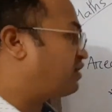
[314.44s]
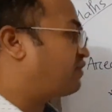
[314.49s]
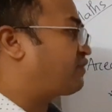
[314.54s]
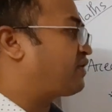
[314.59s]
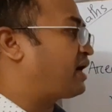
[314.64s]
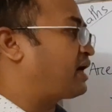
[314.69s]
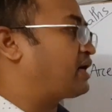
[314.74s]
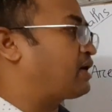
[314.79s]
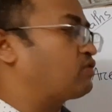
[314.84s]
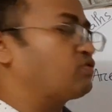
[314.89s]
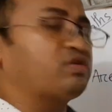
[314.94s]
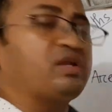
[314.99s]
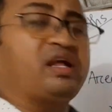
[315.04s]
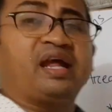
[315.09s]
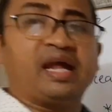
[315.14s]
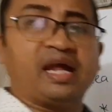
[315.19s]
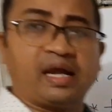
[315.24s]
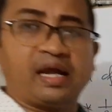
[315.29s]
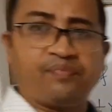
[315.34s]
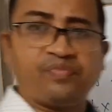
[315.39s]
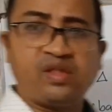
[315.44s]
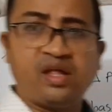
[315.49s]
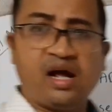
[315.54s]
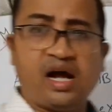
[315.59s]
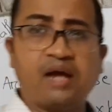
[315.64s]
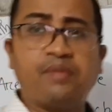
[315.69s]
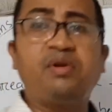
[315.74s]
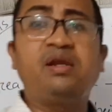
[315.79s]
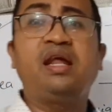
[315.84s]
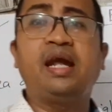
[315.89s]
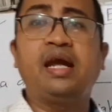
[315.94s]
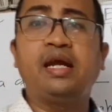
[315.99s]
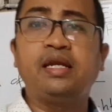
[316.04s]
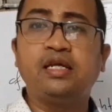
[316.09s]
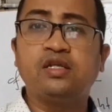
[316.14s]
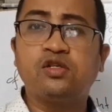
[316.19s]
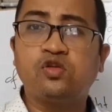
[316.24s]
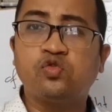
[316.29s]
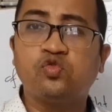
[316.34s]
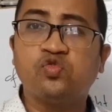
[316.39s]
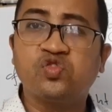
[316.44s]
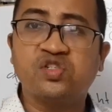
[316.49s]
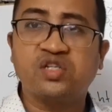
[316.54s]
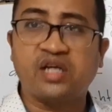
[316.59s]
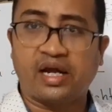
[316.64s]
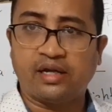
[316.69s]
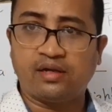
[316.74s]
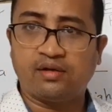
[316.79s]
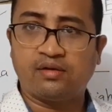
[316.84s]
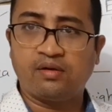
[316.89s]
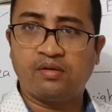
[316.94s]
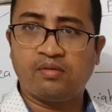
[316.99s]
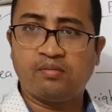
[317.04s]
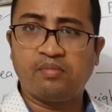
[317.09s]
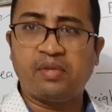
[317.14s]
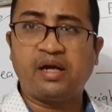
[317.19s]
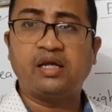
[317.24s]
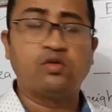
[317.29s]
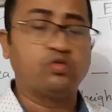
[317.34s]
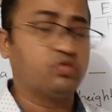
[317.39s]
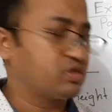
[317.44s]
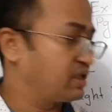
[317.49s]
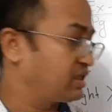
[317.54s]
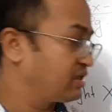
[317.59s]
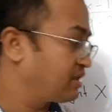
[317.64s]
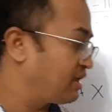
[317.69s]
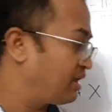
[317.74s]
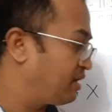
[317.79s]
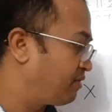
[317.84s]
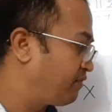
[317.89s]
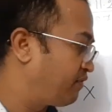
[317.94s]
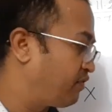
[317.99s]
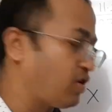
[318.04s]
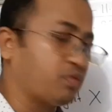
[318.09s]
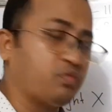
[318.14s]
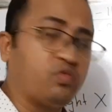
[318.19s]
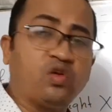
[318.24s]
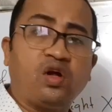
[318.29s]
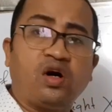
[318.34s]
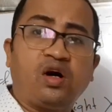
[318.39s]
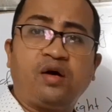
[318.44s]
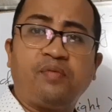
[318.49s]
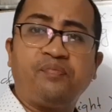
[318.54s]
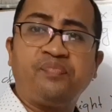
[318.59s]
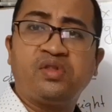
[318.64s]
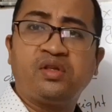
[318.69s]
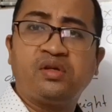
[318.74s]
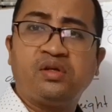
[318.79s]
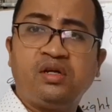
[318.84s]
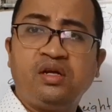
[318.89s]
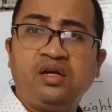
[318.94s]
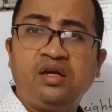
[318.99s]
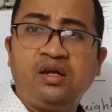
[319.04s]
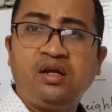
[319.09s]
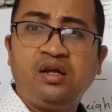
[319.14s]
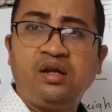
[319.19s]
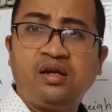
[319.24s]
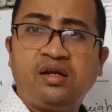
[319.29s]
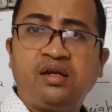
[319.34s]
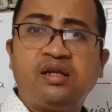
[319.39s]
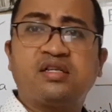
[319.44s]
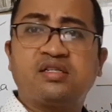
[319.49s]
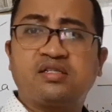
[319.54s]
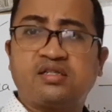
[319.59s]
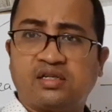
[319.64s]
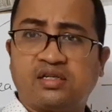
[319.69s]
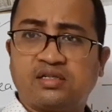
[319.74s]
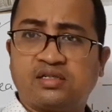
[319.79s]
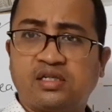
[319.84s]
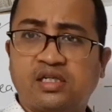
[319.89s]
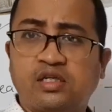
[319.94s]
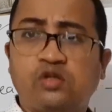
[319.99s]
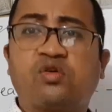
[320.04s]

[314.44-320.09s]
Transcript: can find out A, I mean any two sides by using the formula of distance.